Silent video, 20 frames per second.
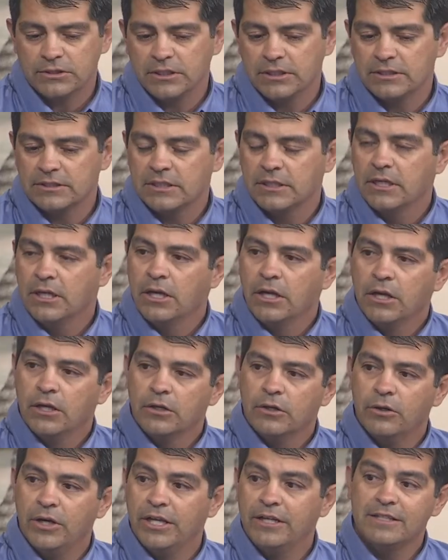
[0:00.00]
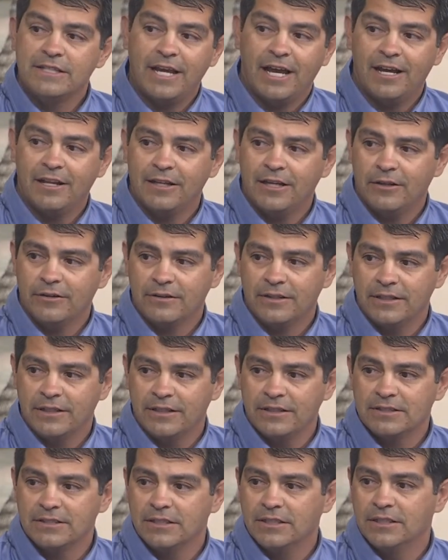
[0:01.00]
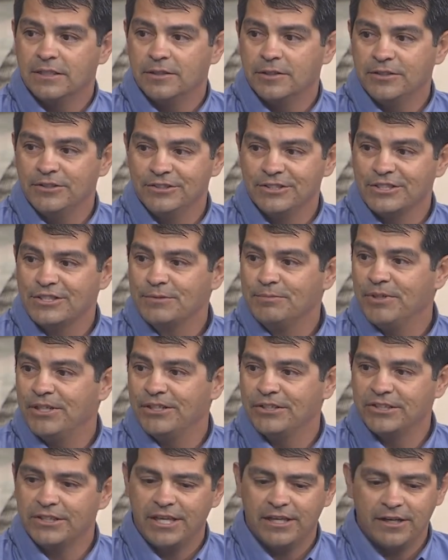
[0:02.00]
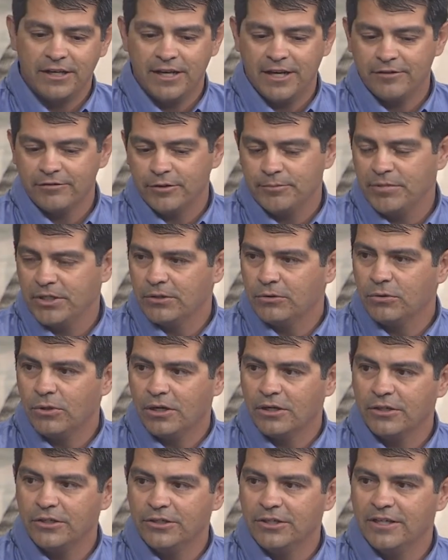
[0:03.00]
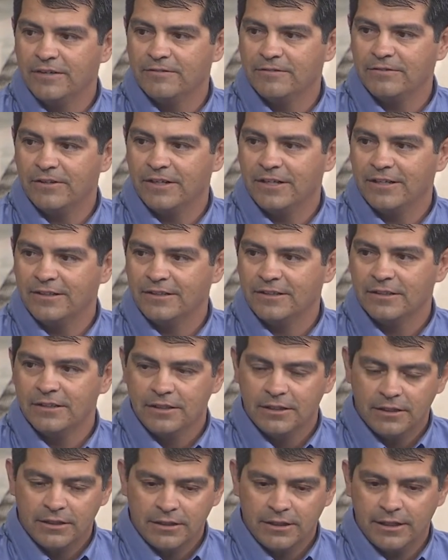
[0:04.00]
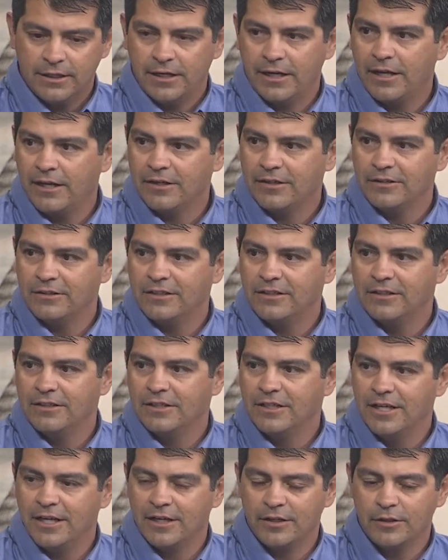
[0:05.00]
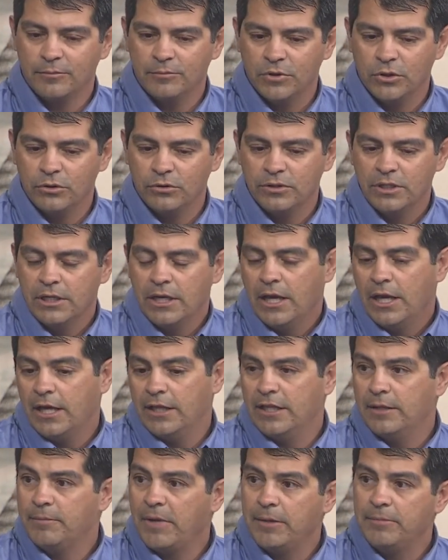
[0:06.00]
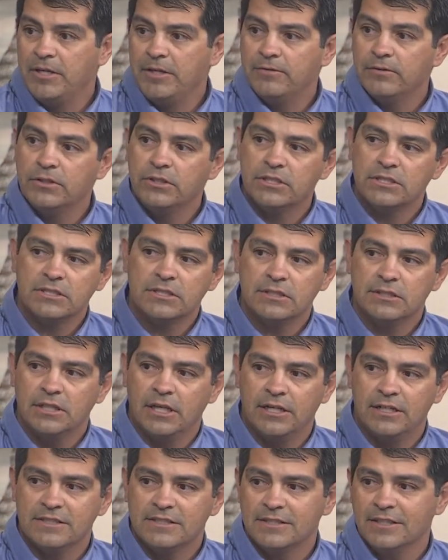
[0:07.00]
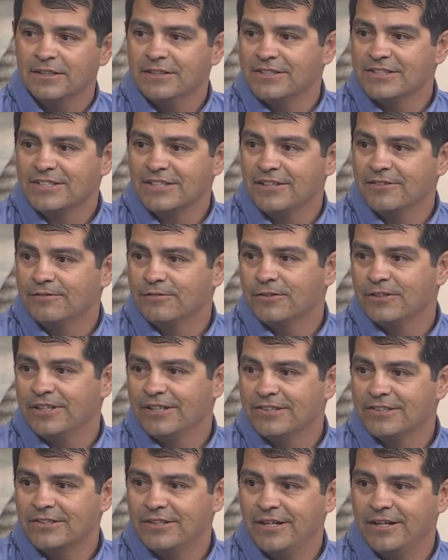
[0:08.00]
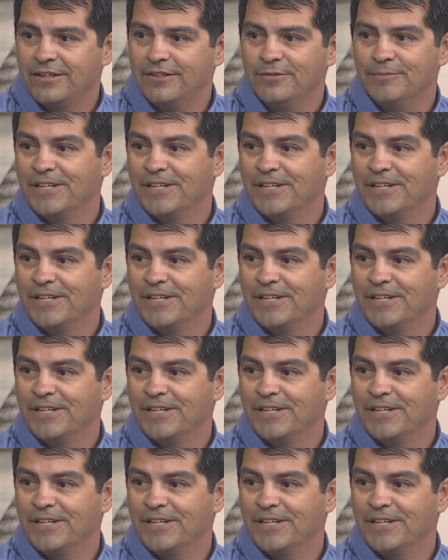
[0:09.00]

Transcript: things, go ahead and towel out things. Uh, use a sponge. Get every yep. bit of water you can find. Get it out of the out of the boat, and then maybe even just let it sit in the sun for an extra day. New